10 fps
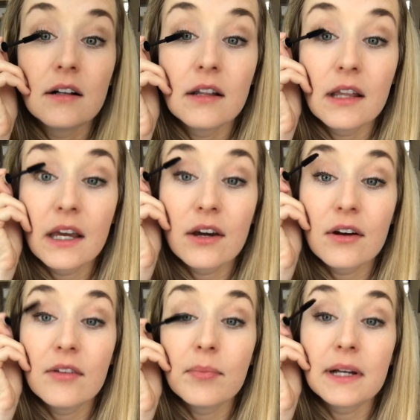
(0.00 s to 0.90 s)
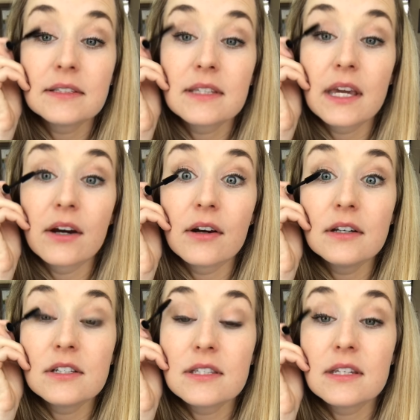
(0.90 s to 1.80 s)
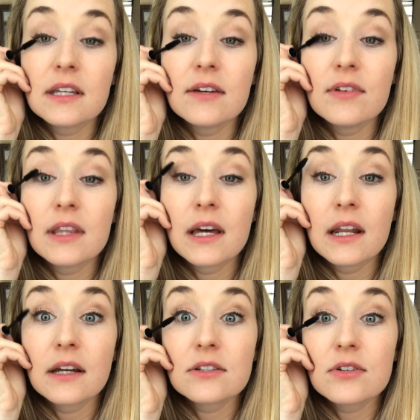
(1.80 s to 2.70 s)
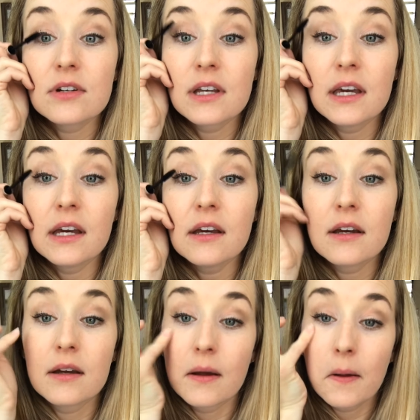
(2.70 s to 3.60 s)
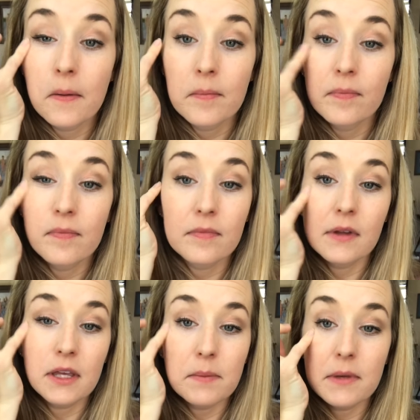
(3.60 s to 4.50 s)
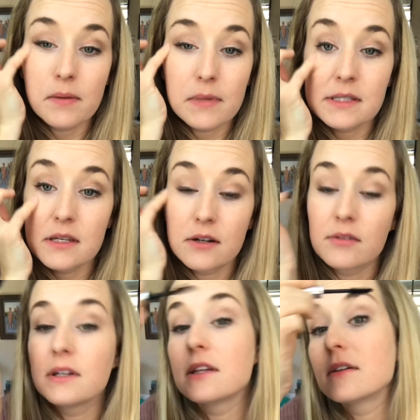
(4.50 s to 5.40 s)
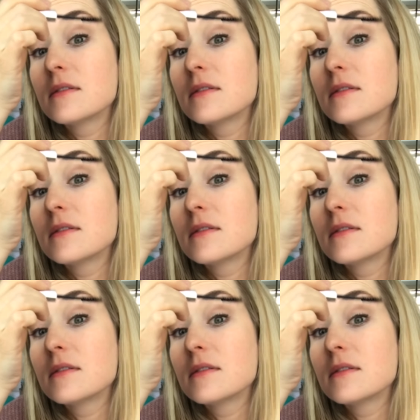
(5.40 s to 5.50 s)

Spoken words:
layer of mascara just to give it that extra kick. I keep getting mascara right there.